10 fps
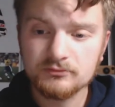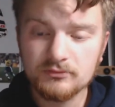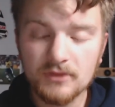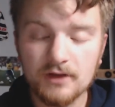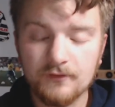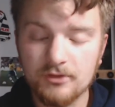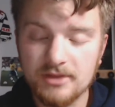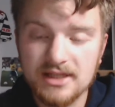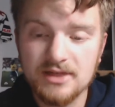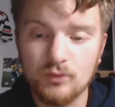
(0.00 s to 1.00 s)
for me,
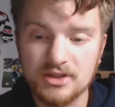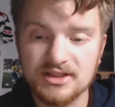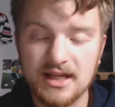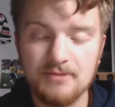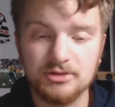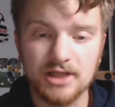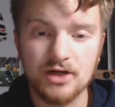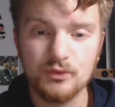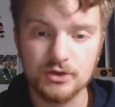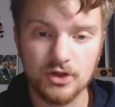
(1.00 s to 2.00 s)
he wasn't a player
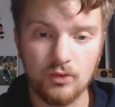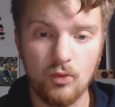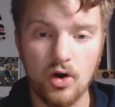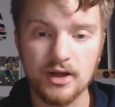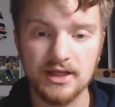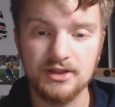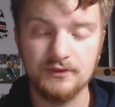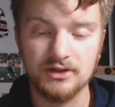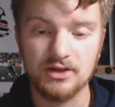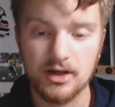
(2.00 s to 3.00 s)
who was going to walk into
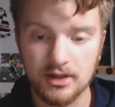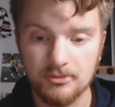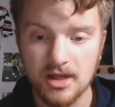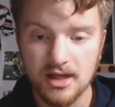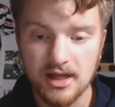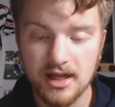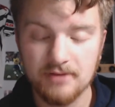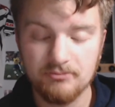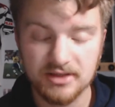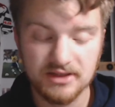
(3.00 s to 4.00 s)
the lineup
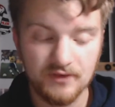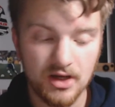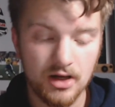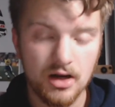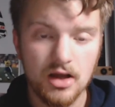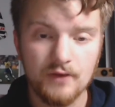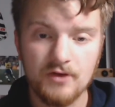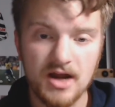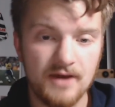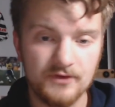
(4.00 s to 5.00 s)
and be there for
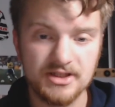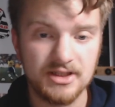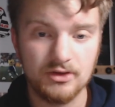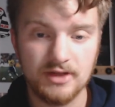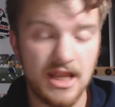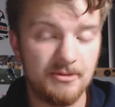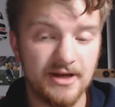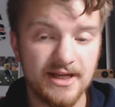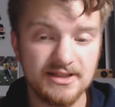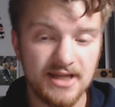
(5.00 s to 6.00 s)
every single game. At
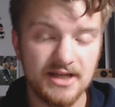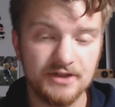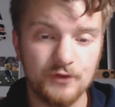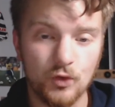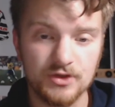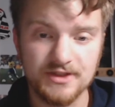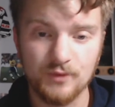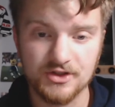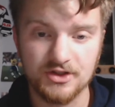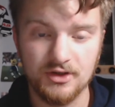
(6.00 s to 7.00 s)
his age, of course, he
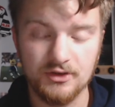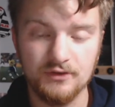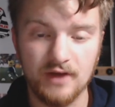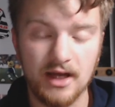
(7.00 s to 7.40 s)
wasn't going to do that.